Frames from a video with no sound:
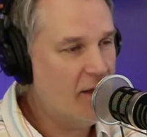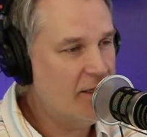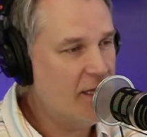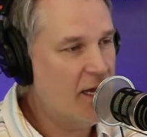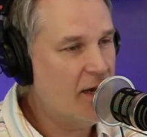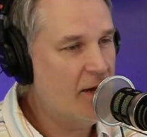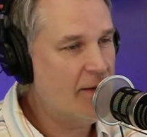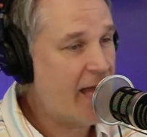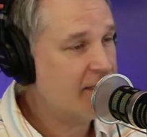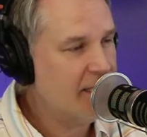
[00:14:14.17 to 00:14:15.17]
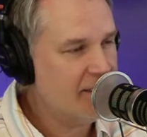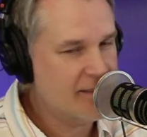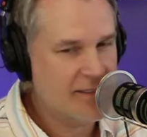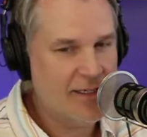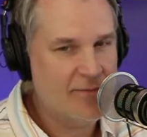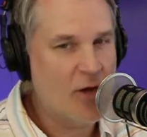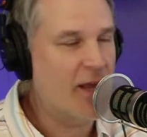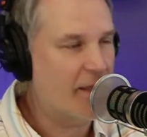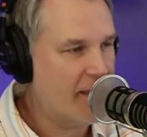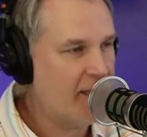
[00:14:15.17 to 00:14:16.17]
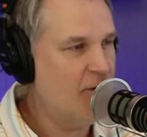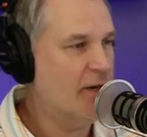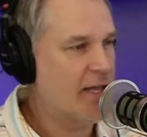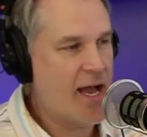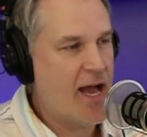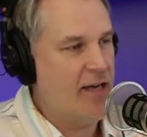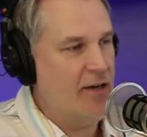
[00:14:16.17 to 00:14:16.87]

Accents? Okay, thank you, Woody. I don't